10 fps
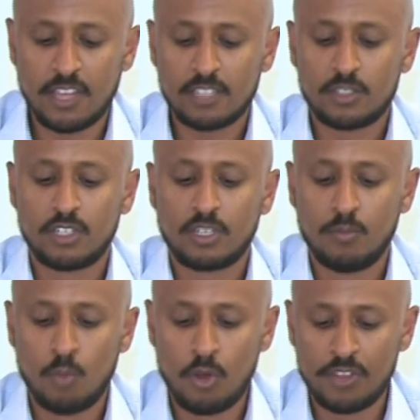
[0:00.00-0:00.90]
that took
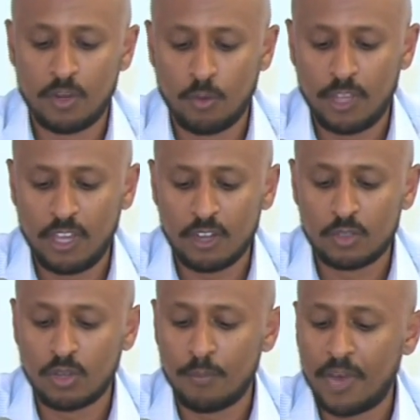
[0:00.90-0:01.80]
more than a year
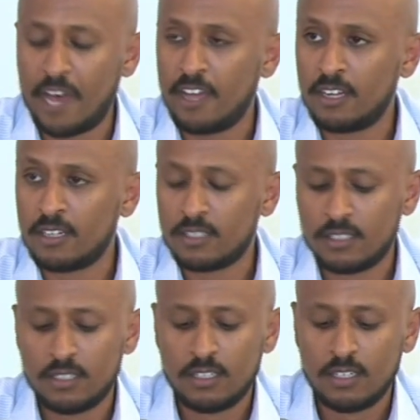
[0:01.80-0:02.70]
to compile,
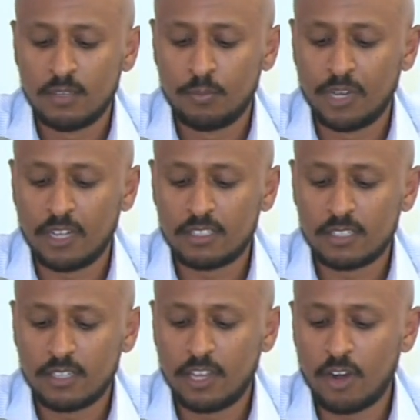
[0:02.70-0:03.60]
but
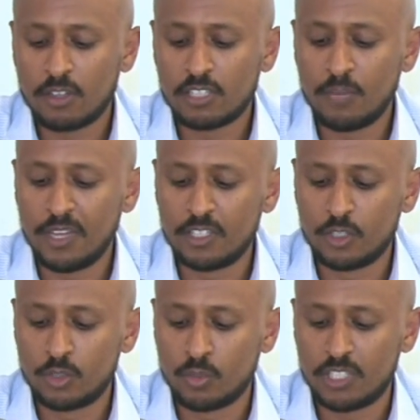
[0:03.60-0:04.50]
there are some
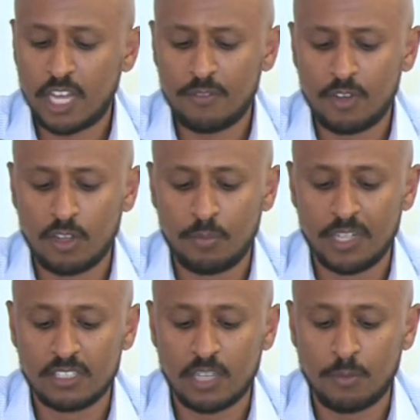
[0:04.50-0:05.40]
issues which have not
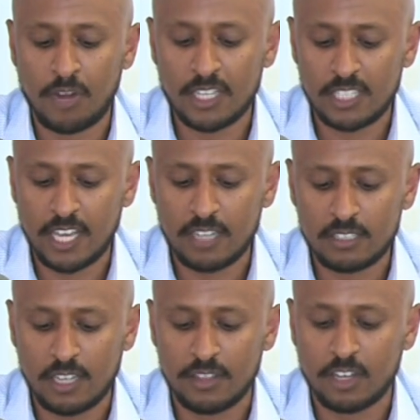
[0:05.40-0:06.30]
been summarized
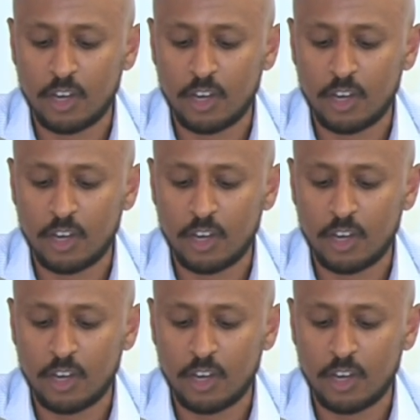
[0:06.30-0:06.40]
yet, and the